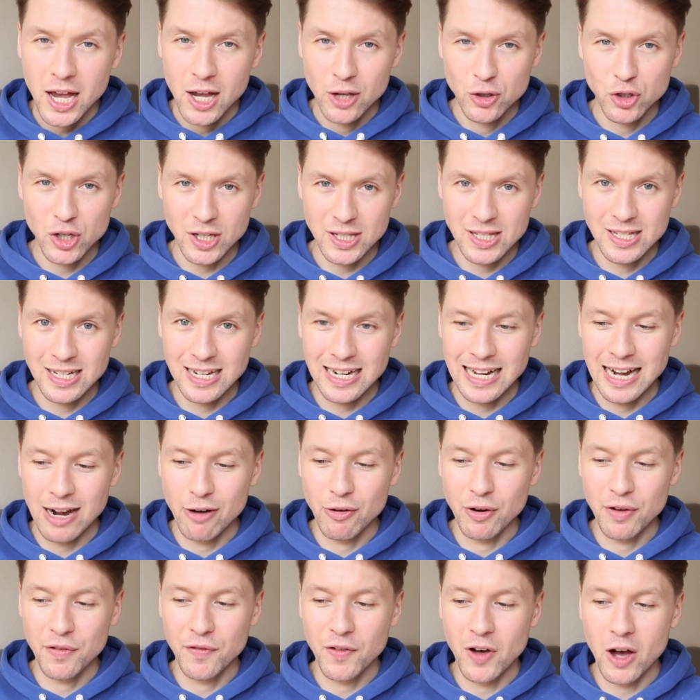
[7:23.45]
And just to
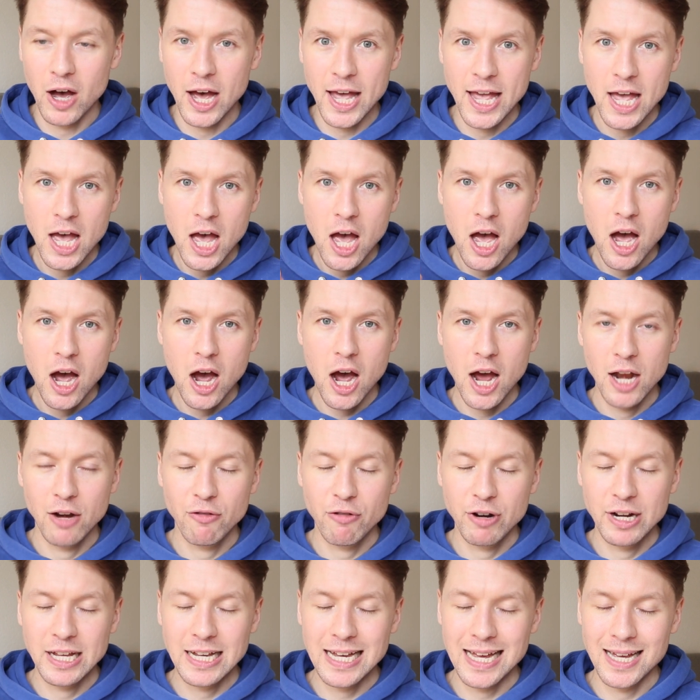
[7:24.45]
clarify,
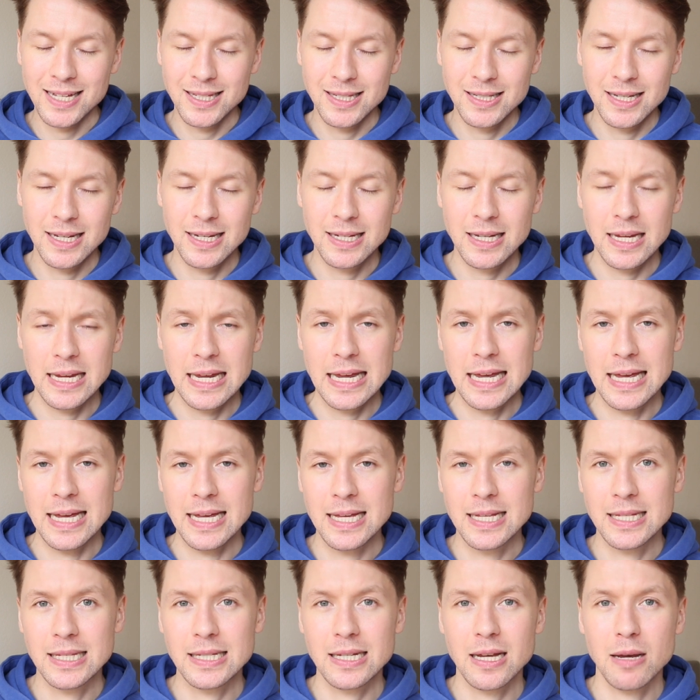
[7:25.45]
hyaluronic acid
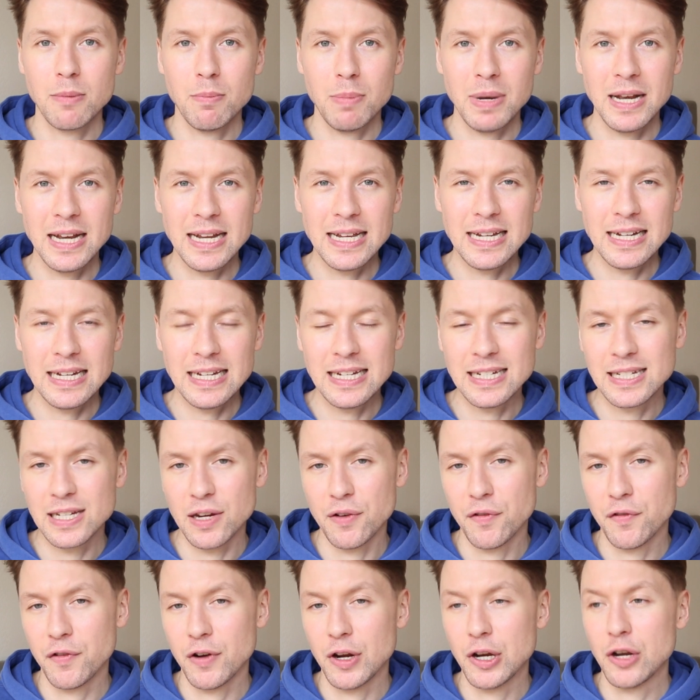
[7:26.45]
is completely
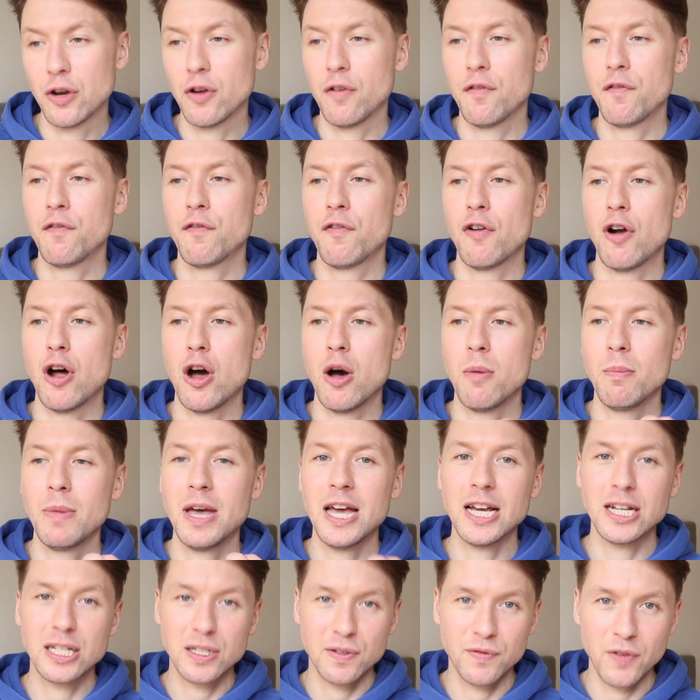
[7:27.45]
different from
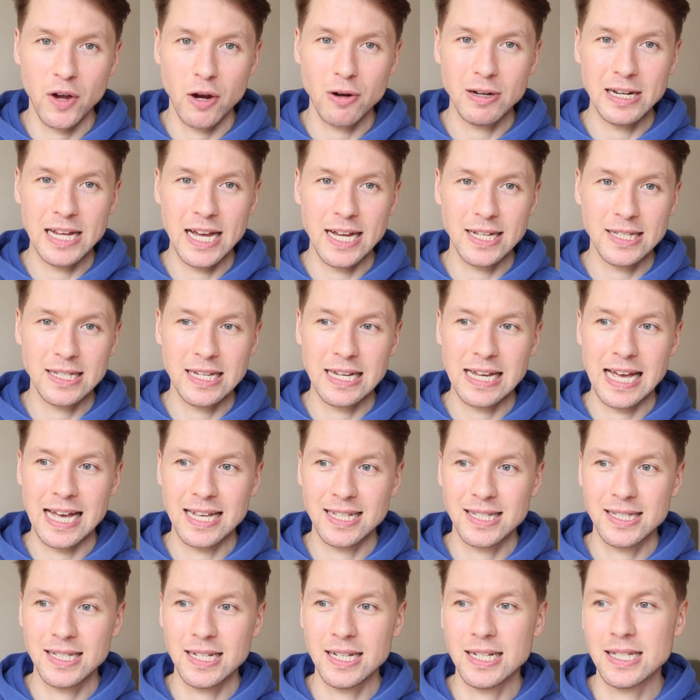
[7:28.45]
exfoliating
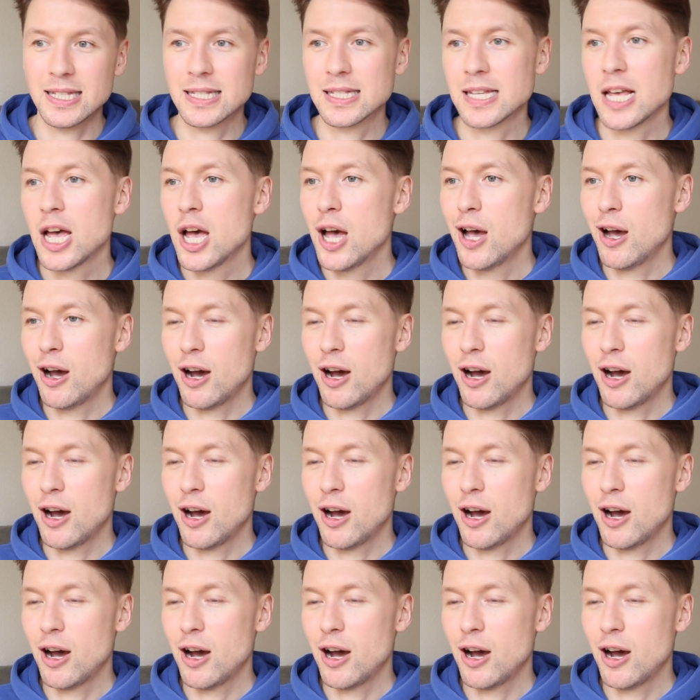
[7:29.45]
acids.